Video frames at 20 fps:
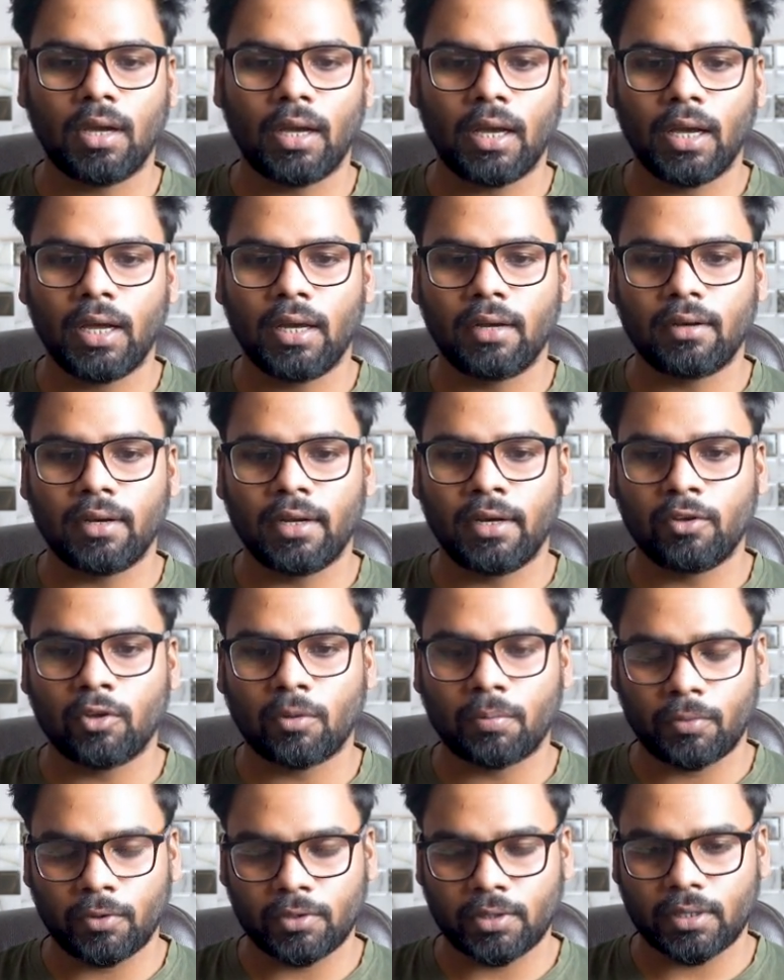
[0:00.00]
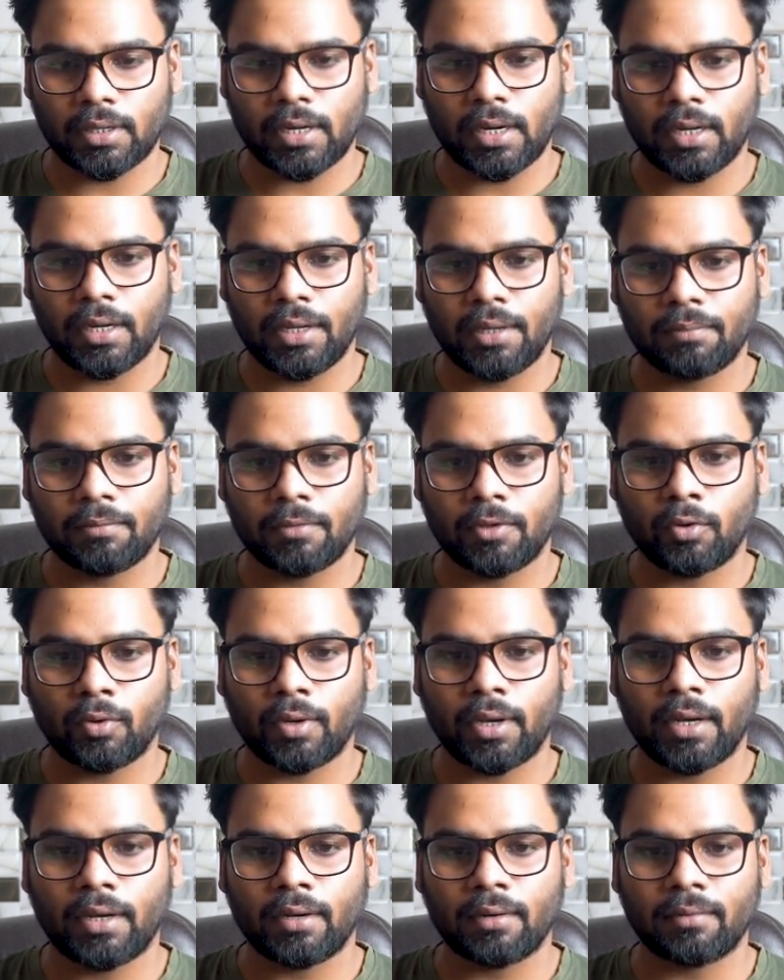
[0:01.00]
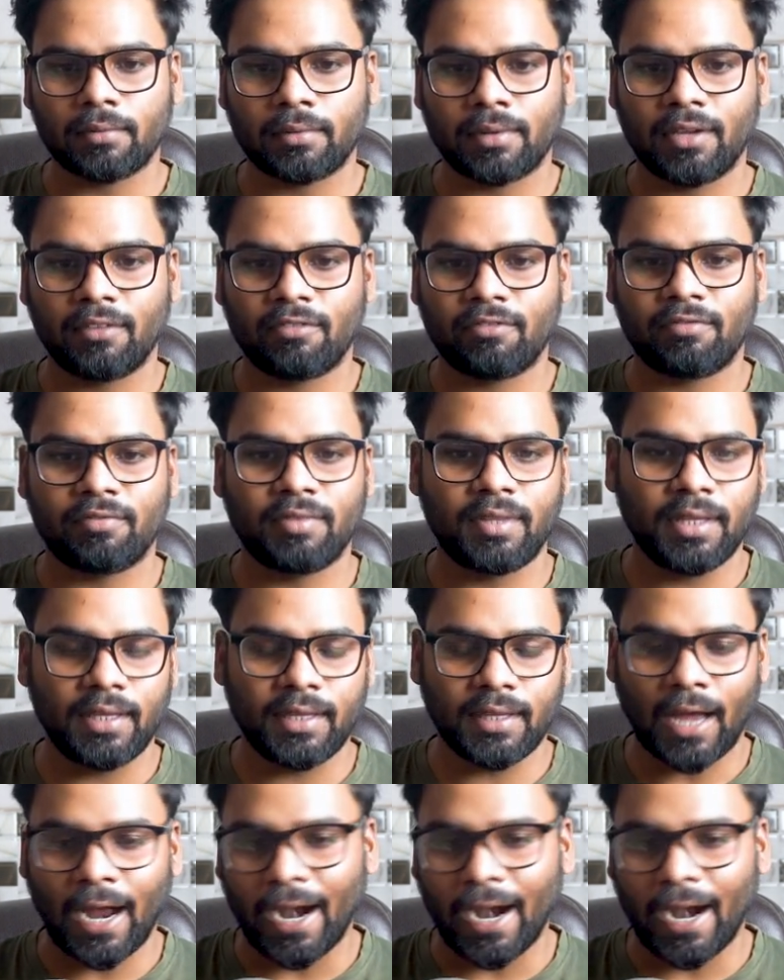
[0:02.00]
and in your project ID you can give the